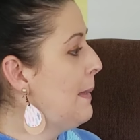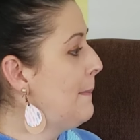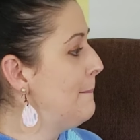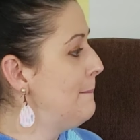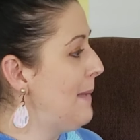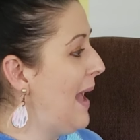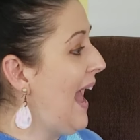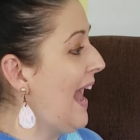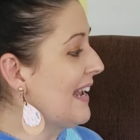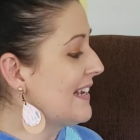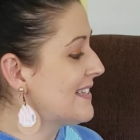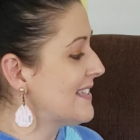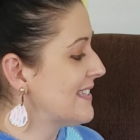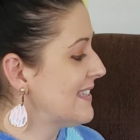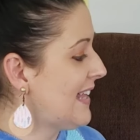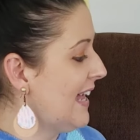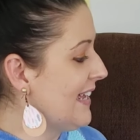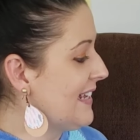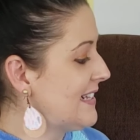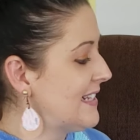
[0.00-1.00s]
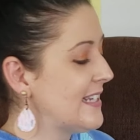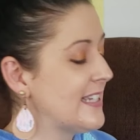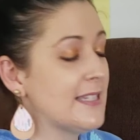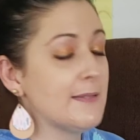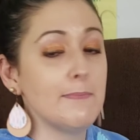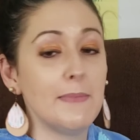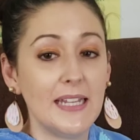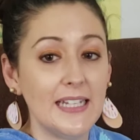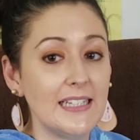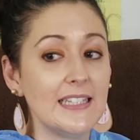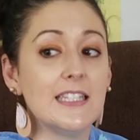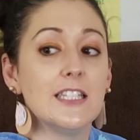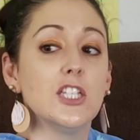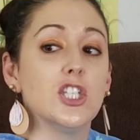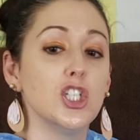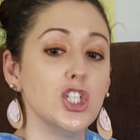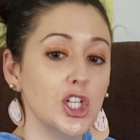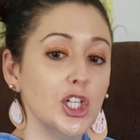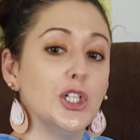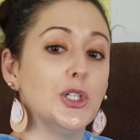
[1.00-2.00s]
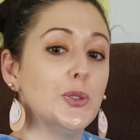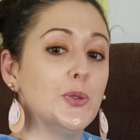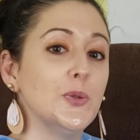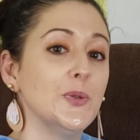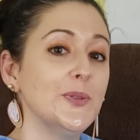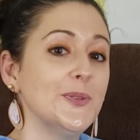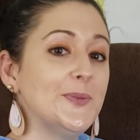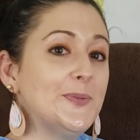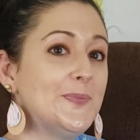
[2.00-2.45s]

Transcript: Max likes Mittens too.